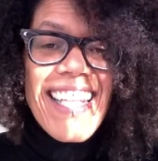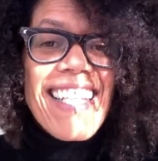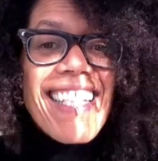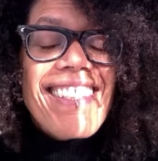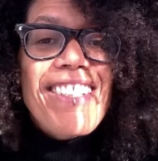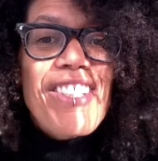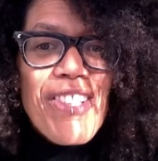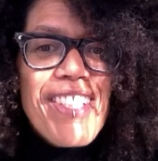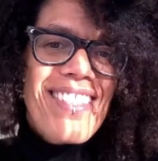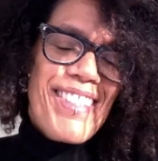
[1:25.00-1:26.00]
The thing is, the
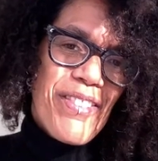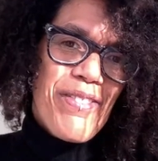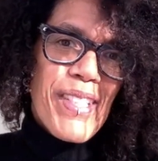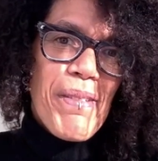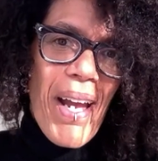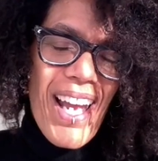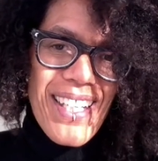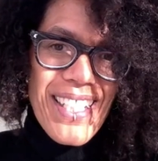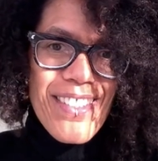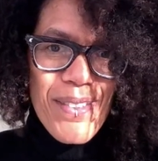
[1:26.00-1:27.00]
choices don't feel
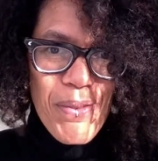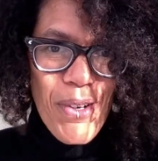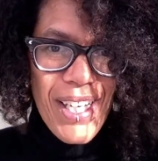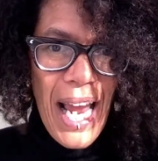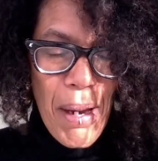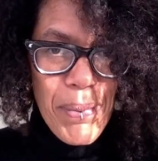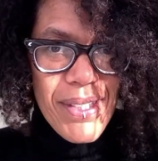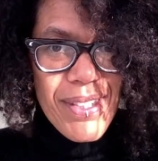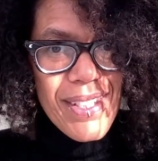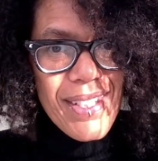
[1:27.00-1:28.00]
bad, it's what
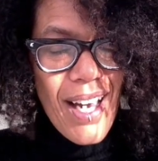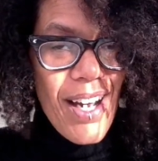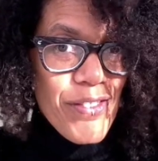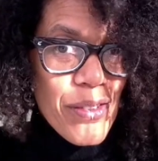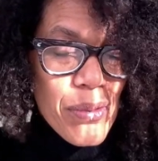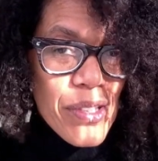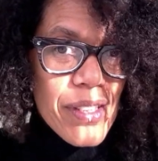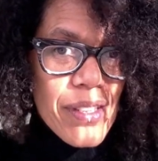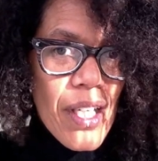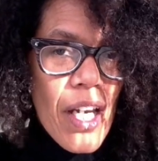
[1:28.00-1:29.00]
happens
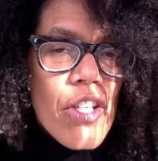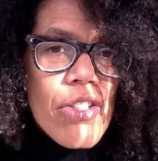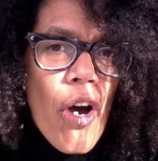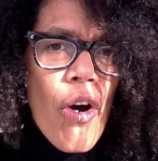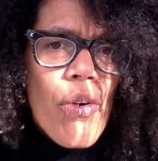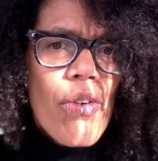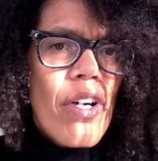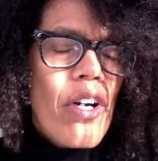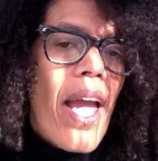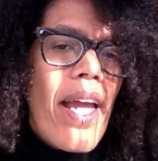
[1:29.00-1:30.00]
afterwards. So,
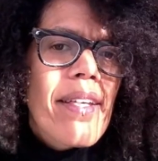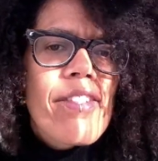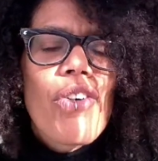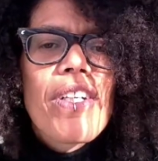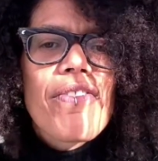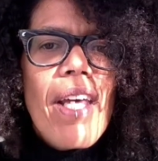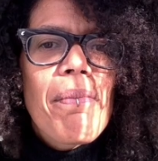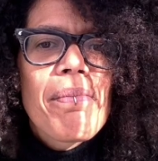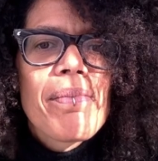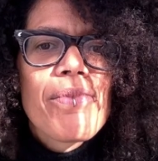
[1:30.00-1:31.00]
okay, so if
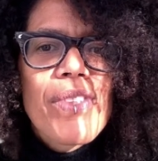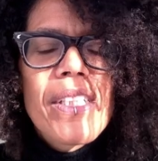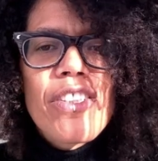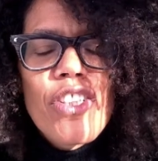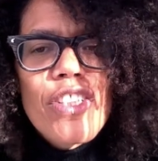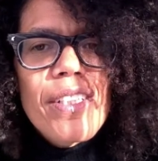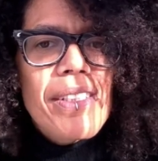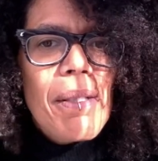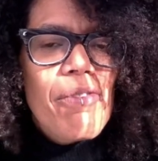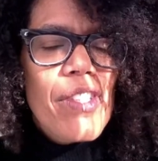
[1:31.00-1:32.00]
some feel good and
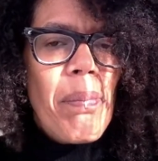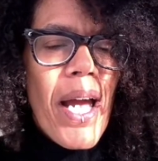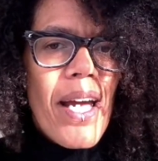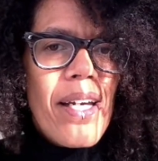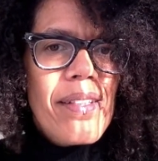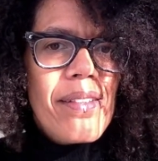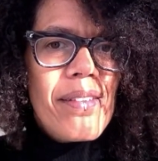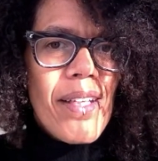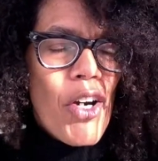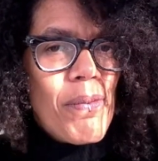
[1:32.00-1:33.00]
some feel bad,
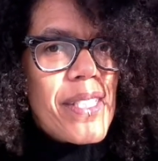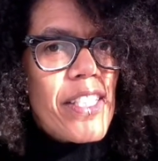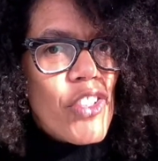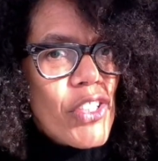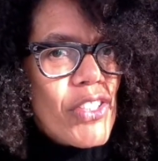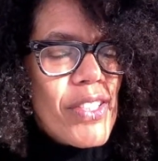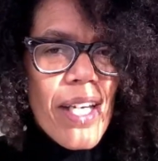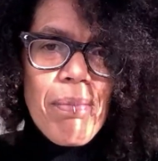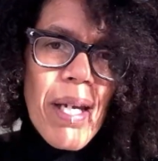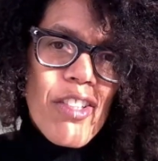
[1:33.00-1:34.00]
they're obviously good
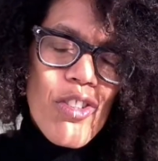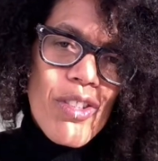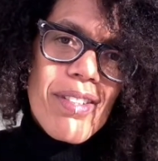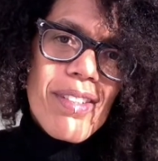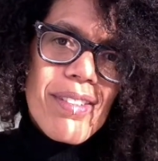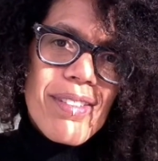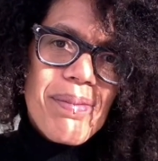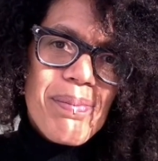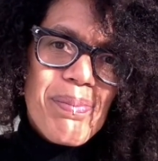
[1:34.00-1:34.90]
and bad choices,